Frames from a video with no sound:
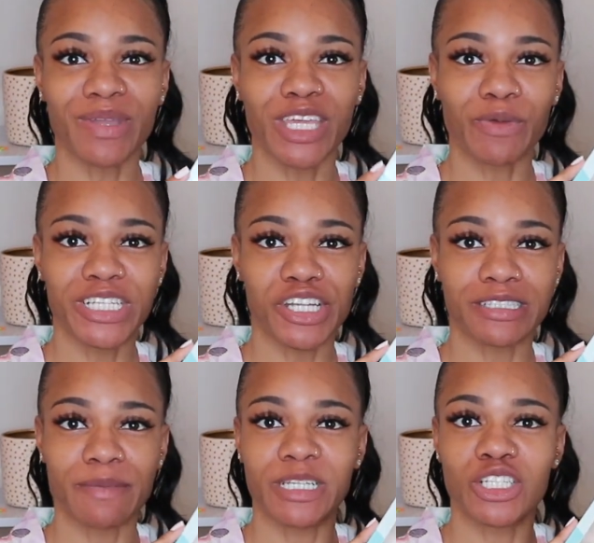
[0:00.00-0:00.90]
when they reached
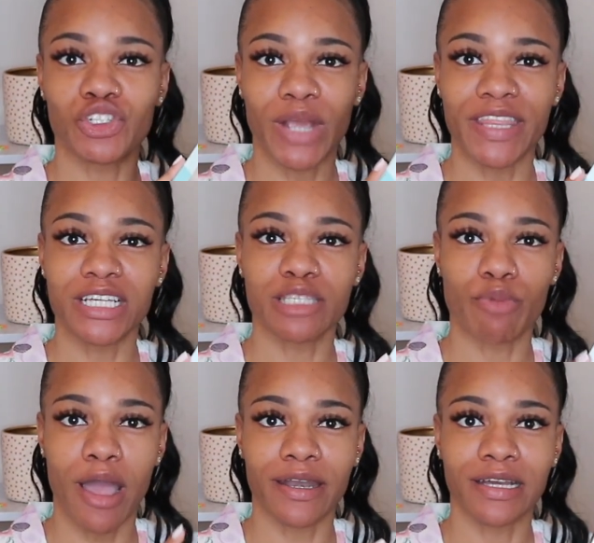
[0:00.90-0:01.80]
out to me to try this
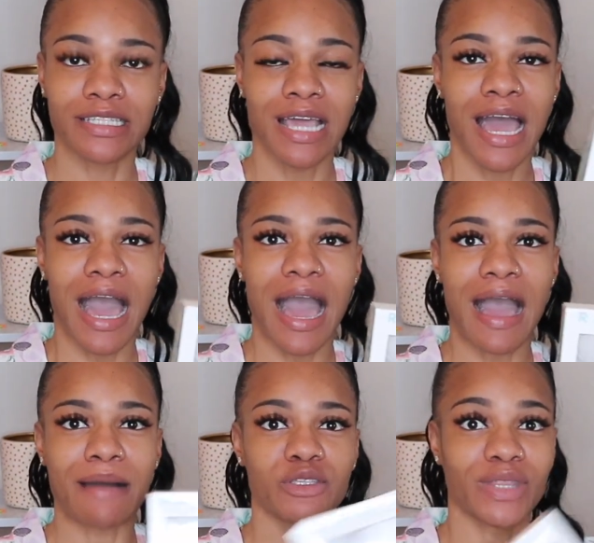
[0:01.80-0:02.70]
product.
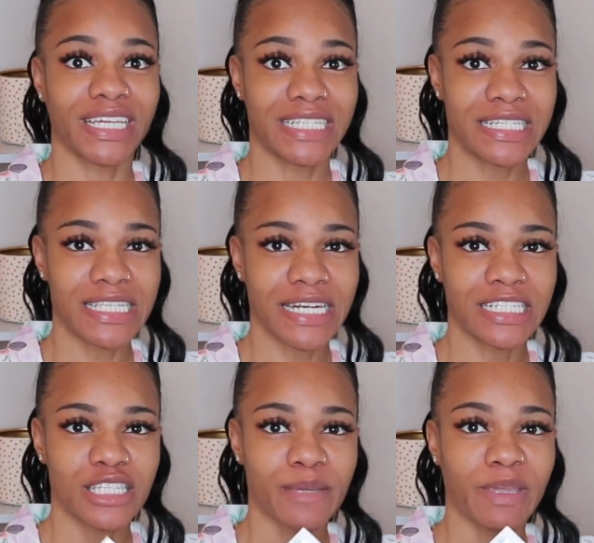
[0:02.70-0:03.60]
So they did send
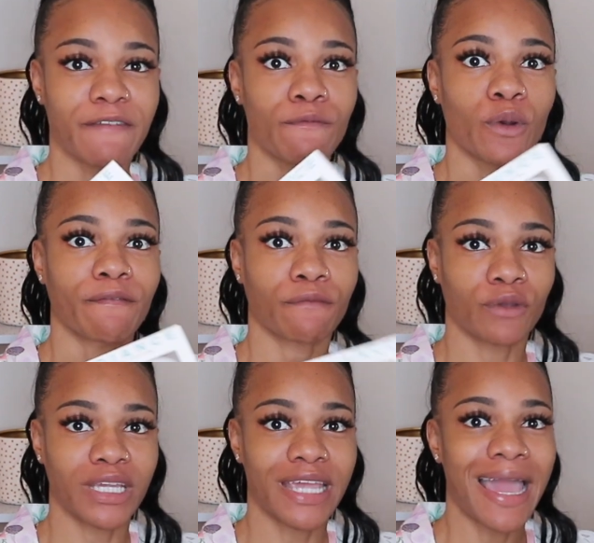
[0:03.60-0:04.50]
it to me for
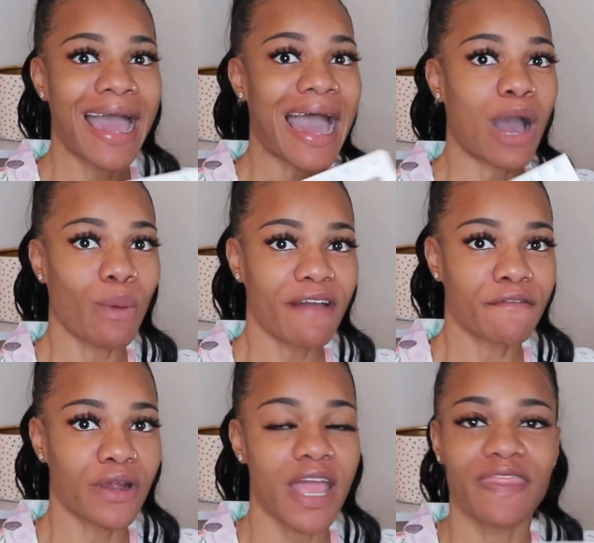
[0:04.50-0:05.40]
free.
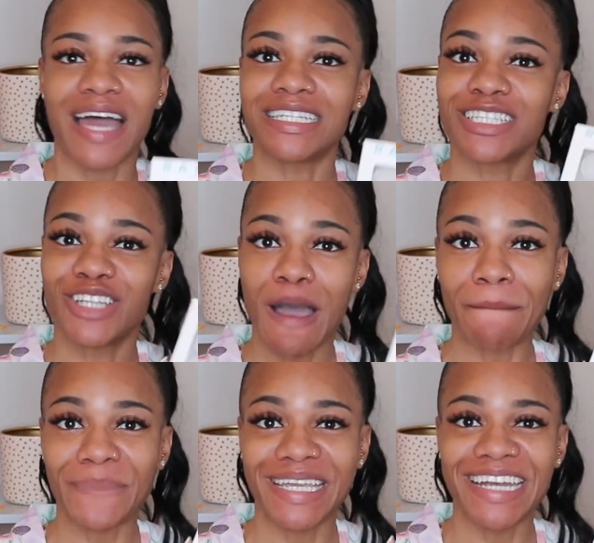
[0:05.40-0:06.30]
However, that does
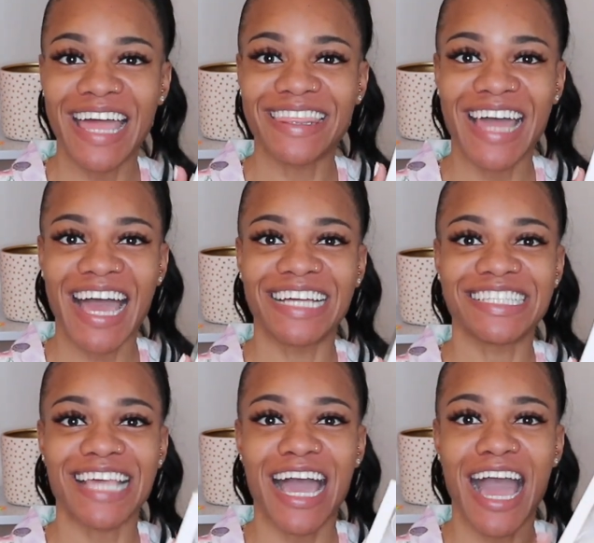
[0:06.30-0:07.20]
not mean
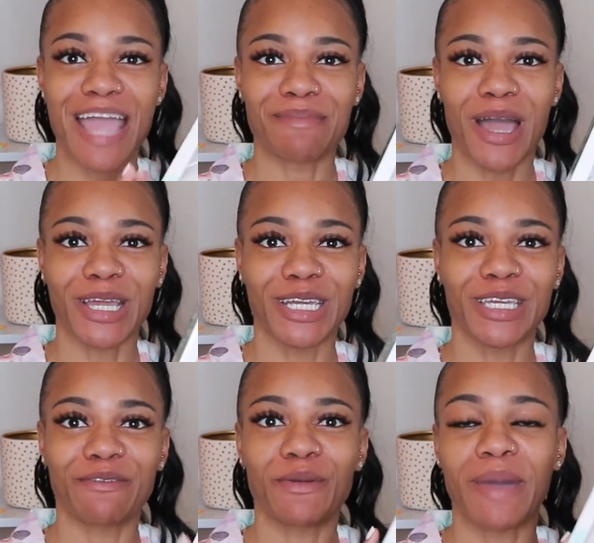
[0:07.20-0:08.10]
that I'm not going
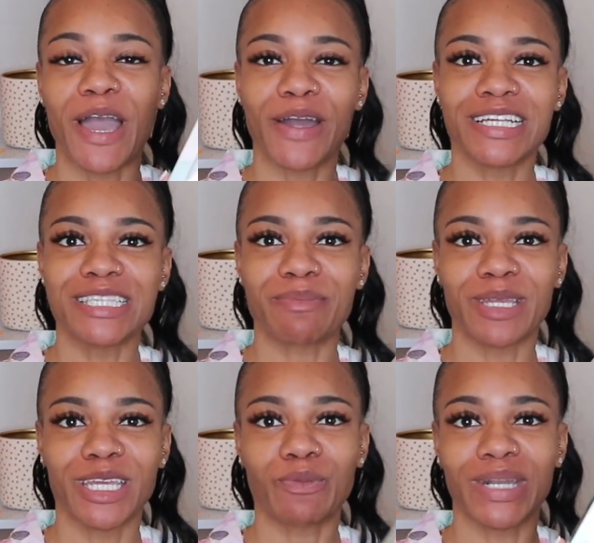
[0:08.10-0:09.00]
to give you my honest
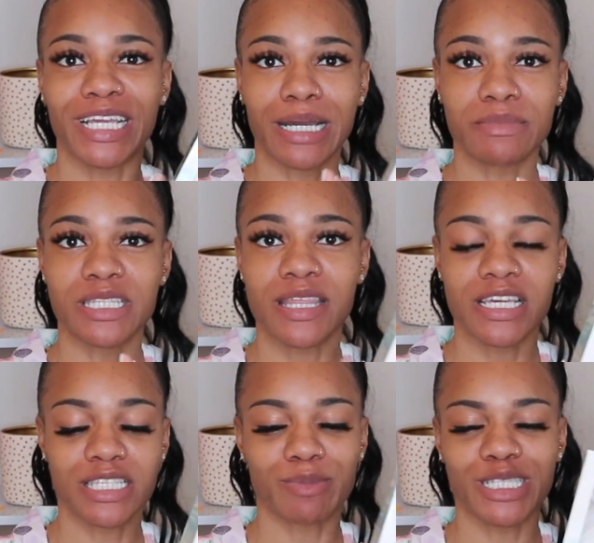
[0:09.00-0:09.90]
opinion when it comes to
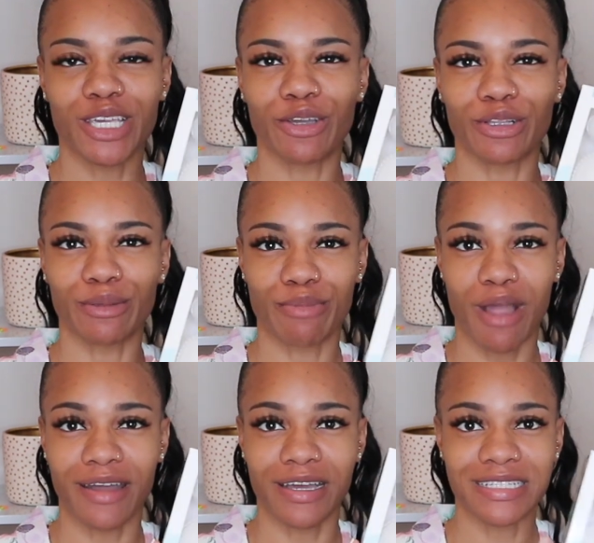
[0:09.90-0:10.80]
this particular
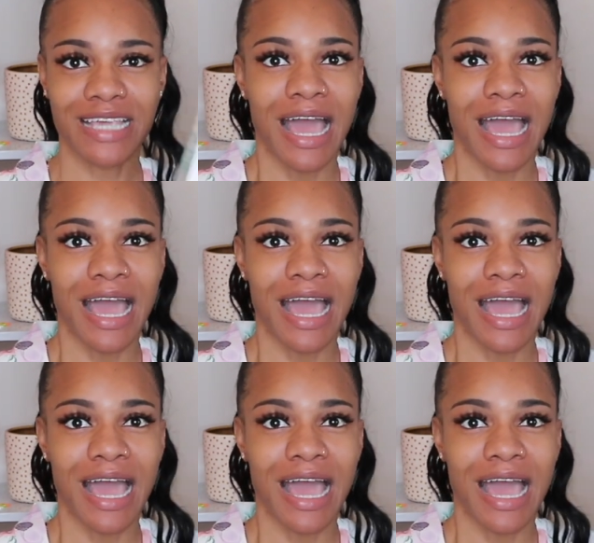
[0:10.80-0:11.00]
product.